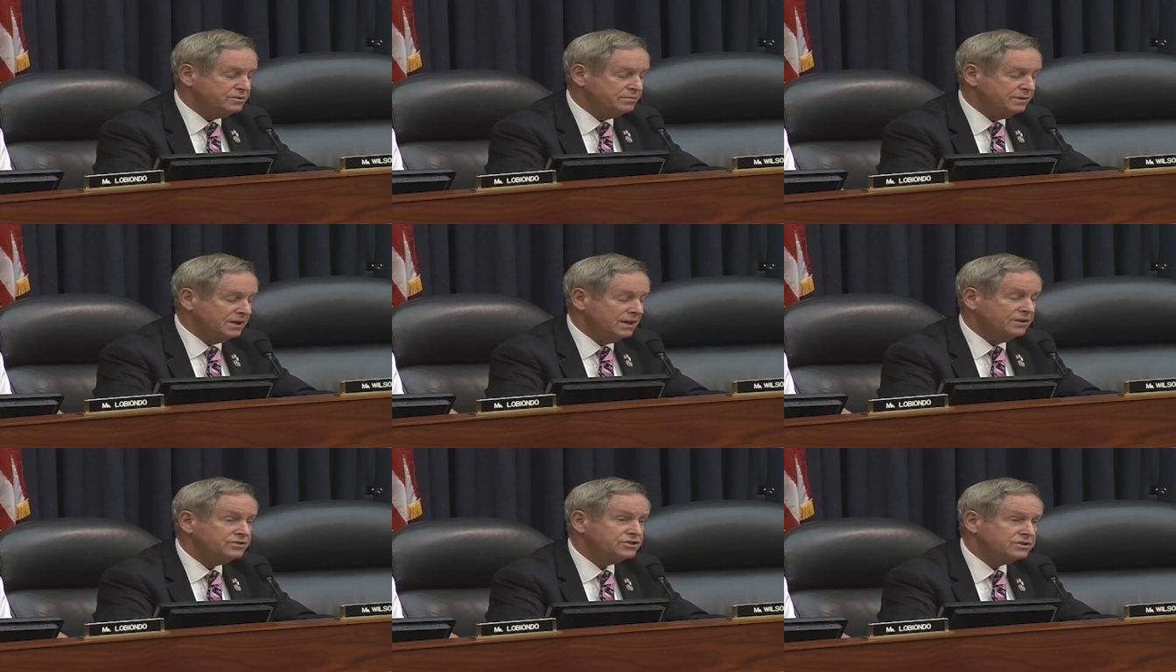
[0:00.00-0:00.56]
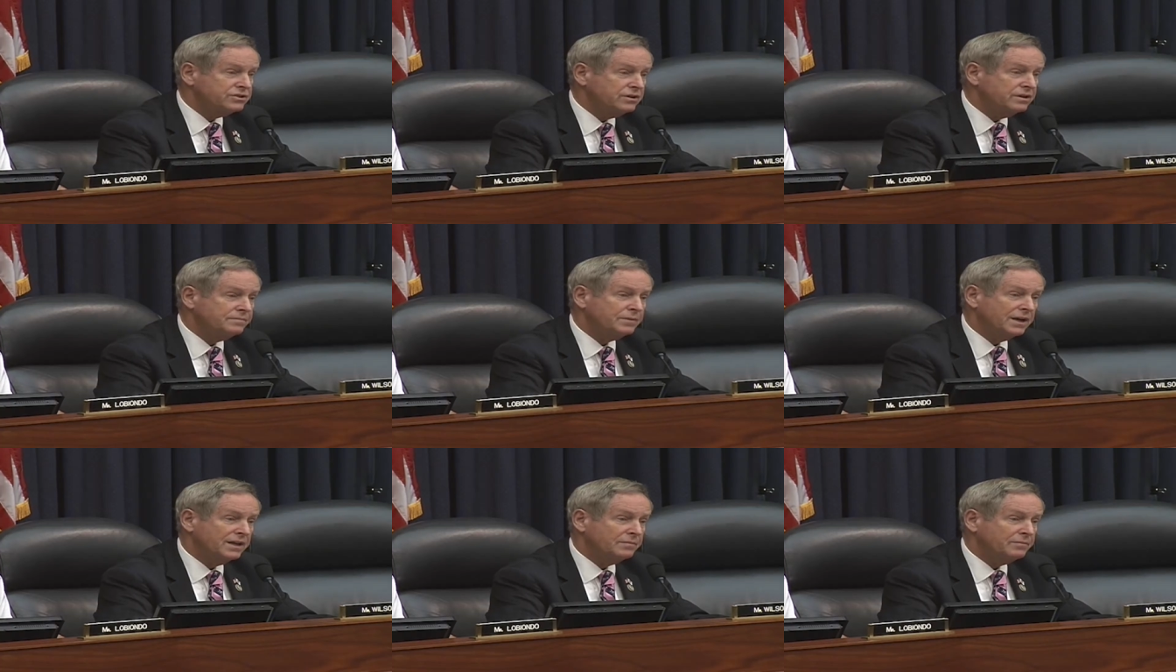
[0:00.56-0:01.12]
of naval
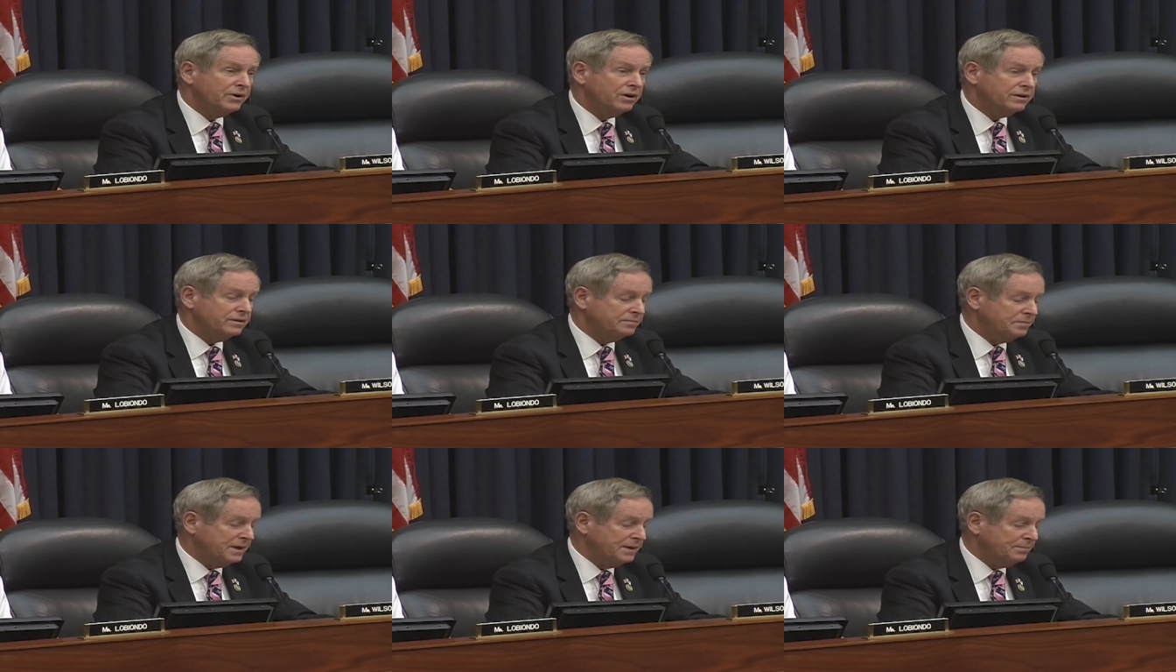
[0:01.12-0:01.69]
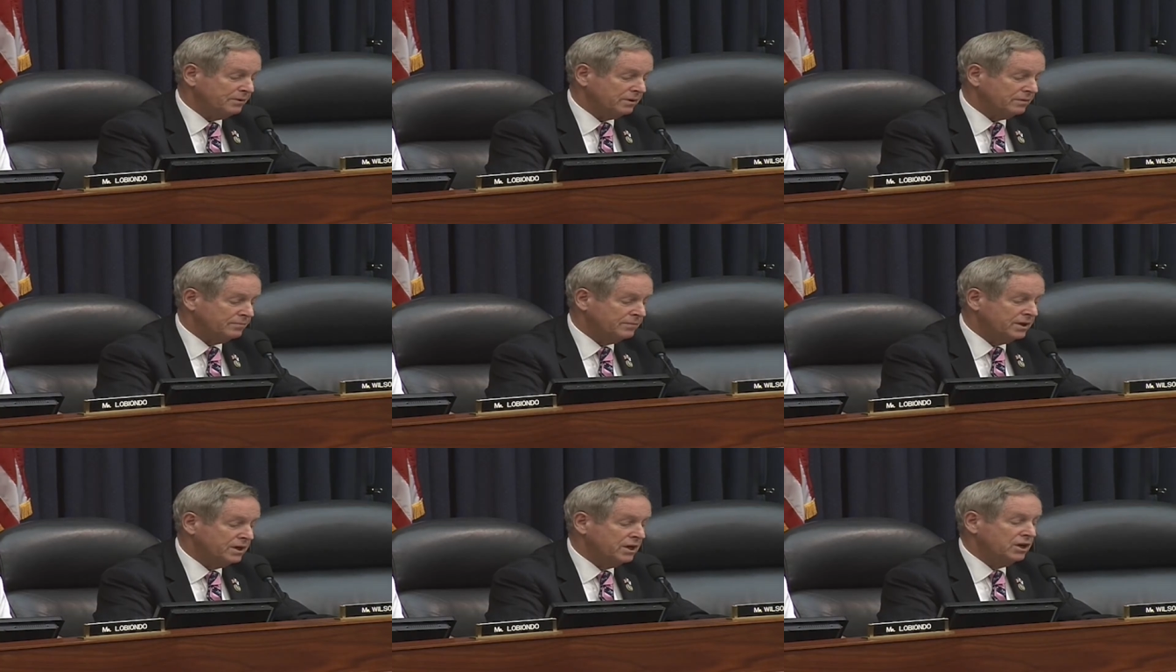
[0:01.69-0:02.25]
operations, uh,
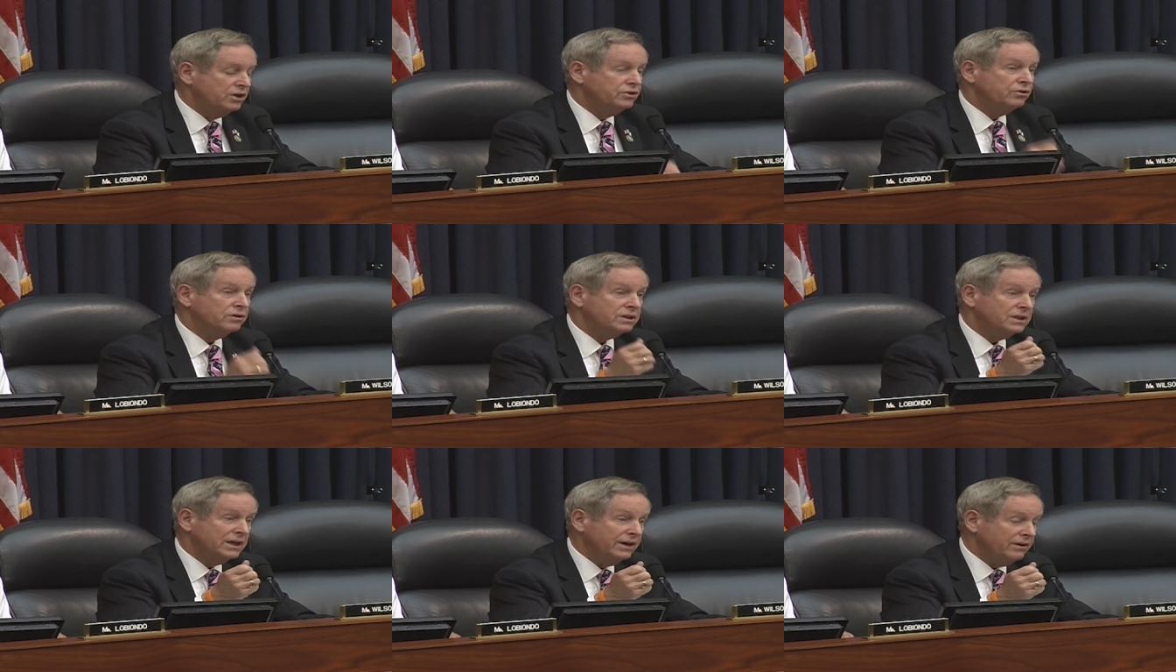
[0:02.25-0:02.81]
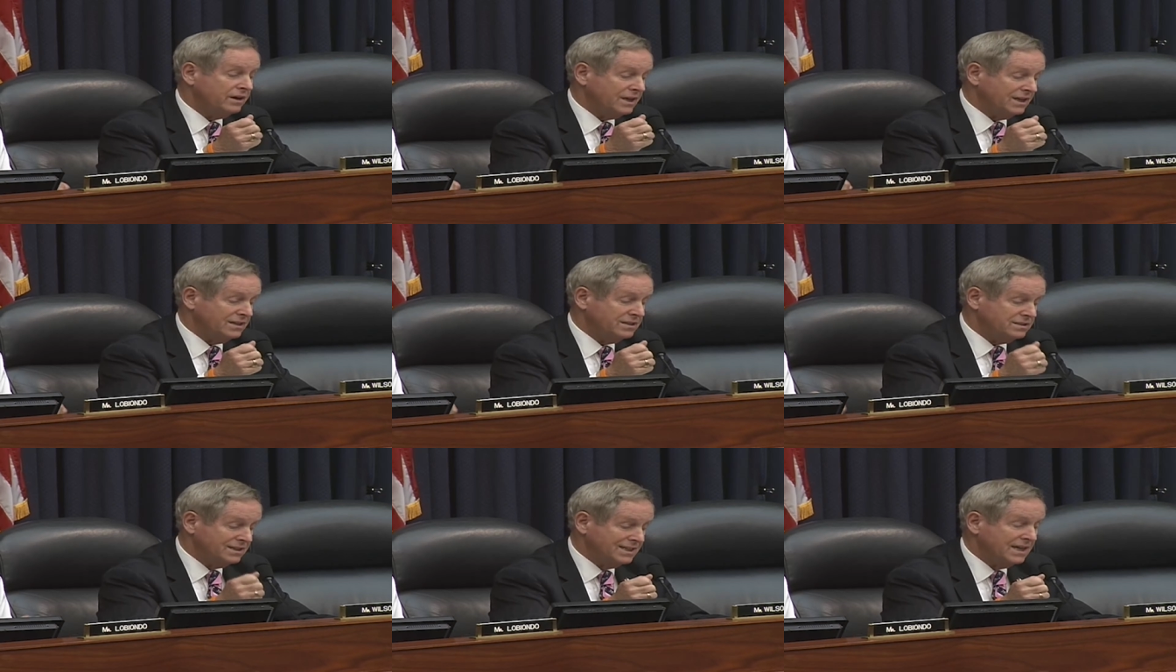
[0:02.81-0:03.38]
also the
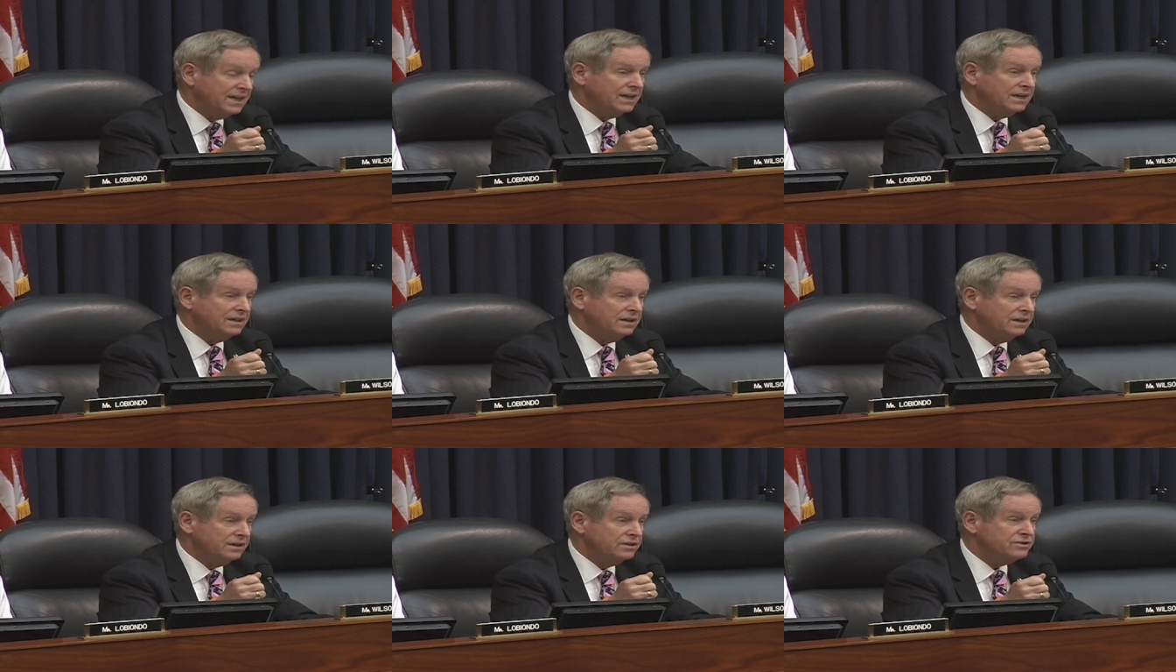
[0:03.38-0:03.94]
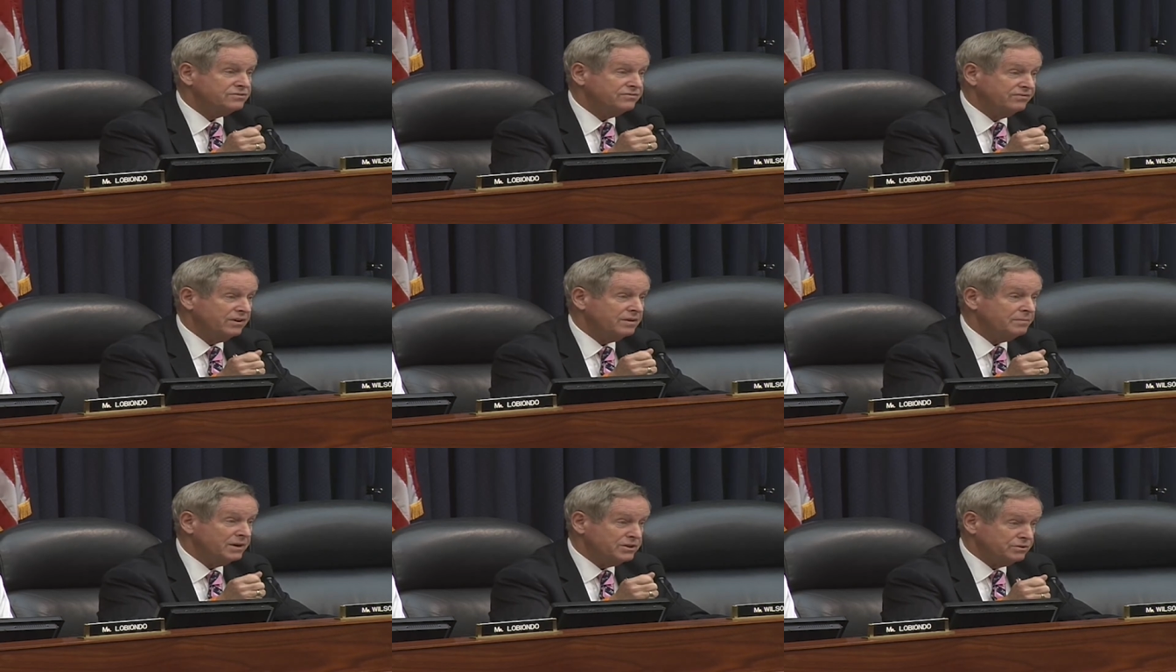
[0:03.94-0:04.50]
chiefs of staff
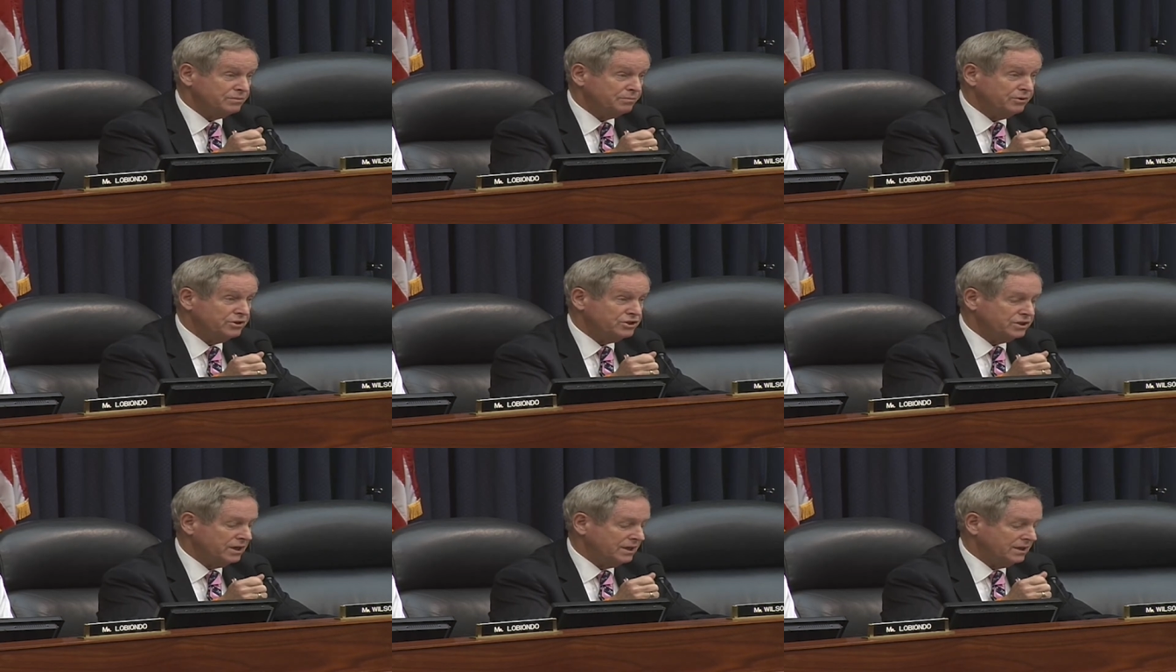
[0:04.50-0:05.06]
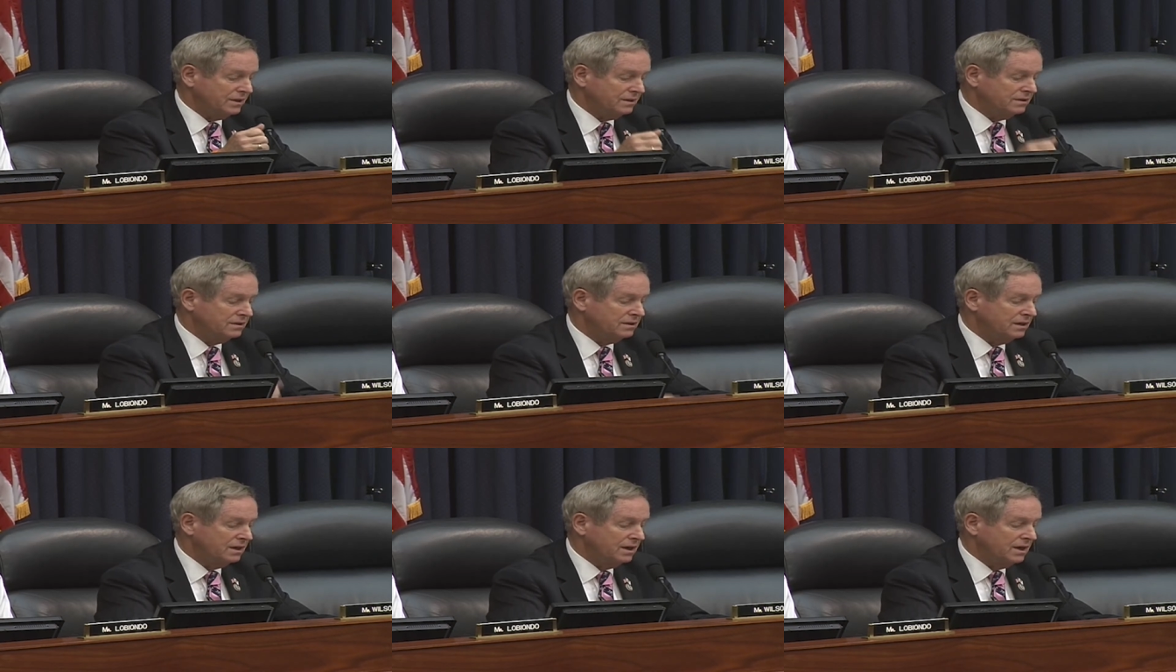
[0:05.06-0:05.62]
uh, from the Marine Corps
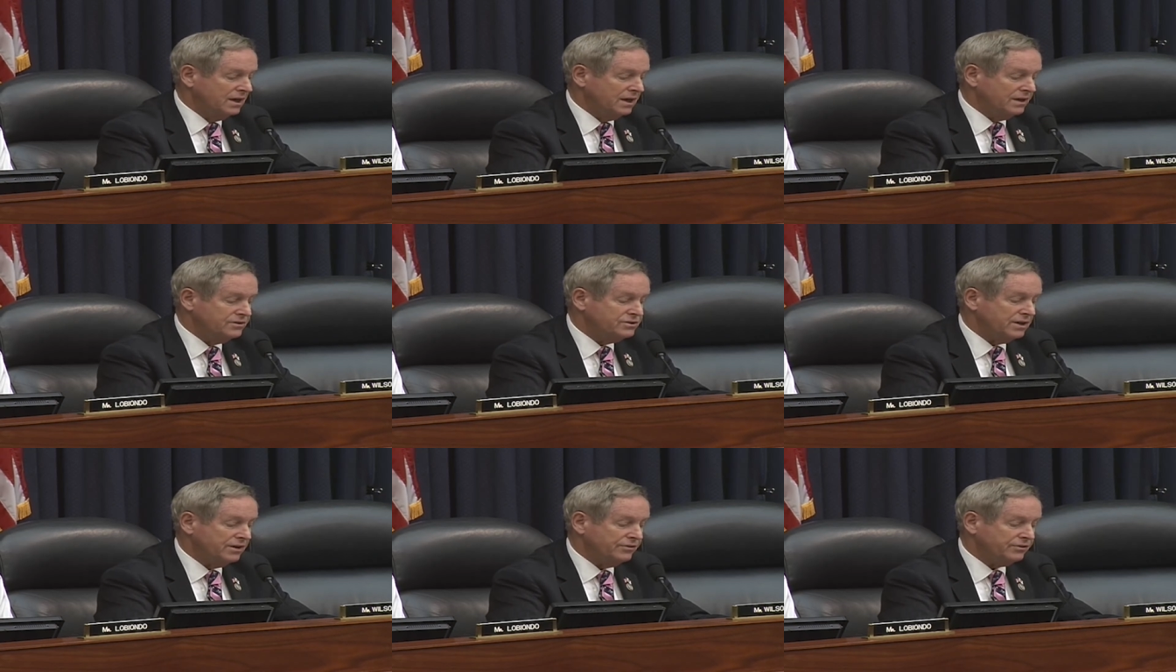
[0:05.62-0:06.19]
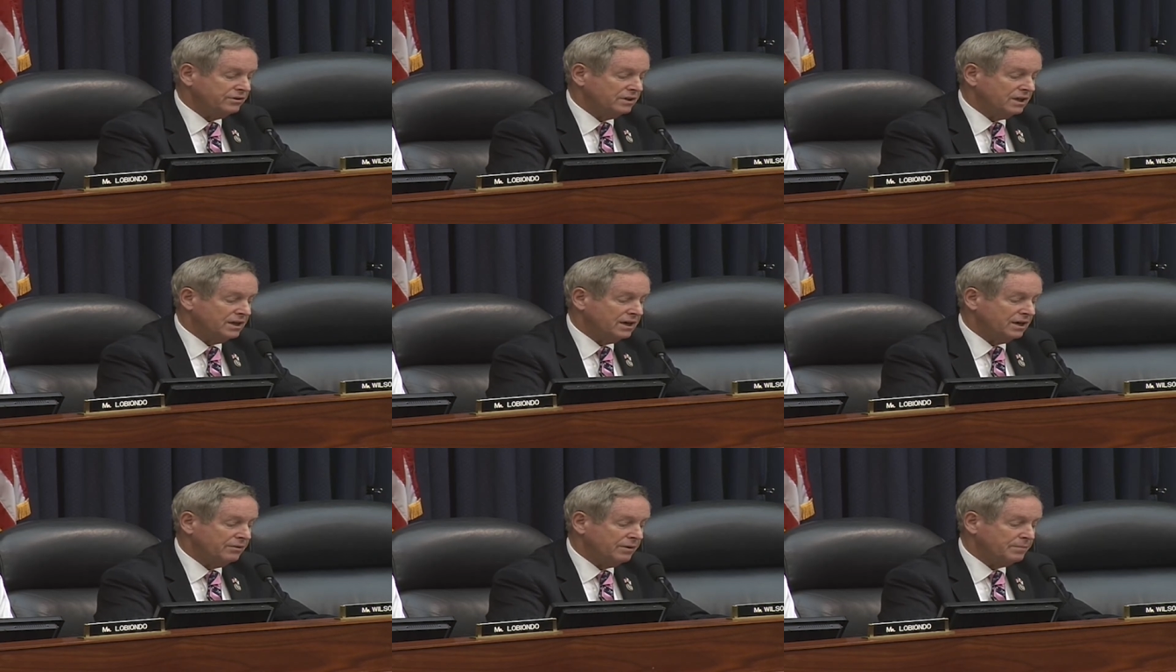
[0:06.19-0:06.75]
uh, and the
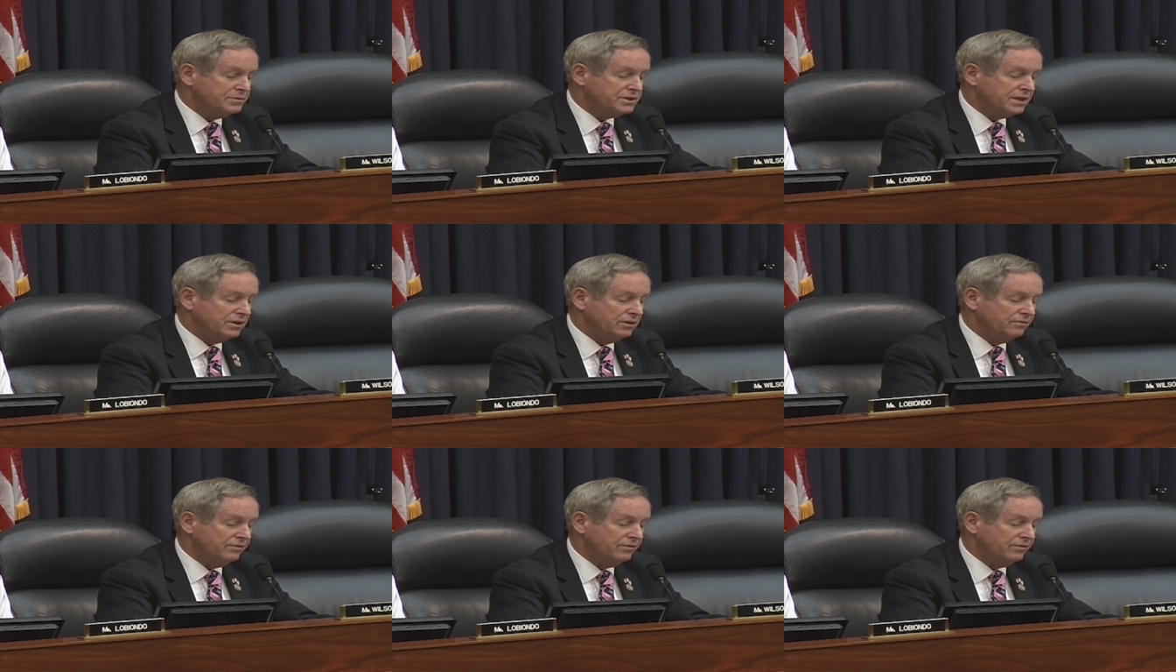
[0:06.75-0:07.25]
Air Force.